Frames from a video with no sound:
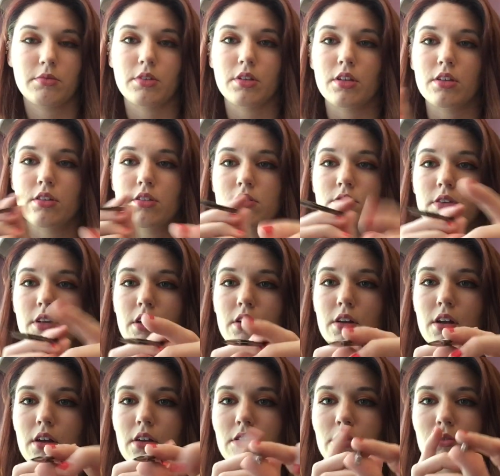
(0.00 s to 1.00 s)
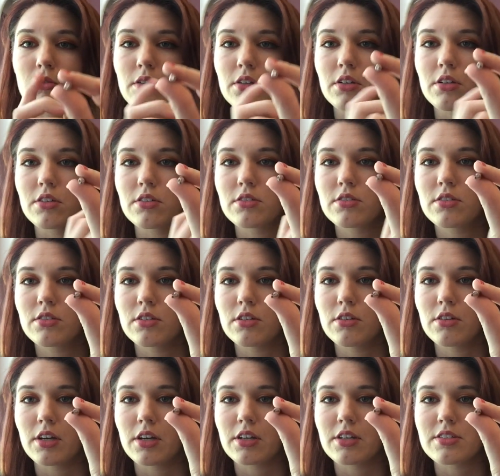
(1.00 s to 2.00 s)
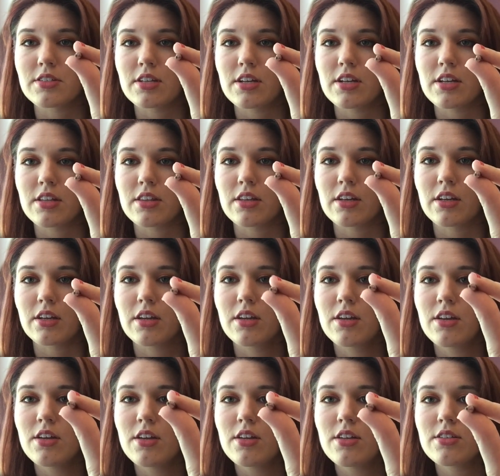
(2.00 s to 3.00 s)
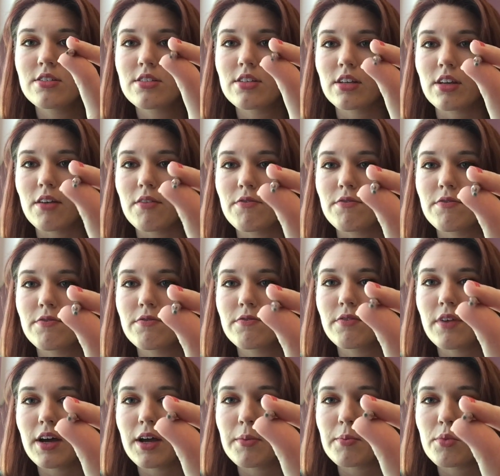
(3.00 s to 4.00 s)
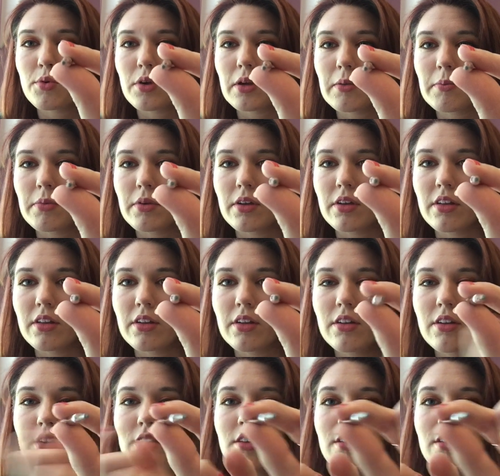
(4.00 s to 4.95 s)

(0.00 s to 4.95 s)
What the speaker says: Get this figured out. Oh goodness, you're not gonna see anything. It's like a fine point pen.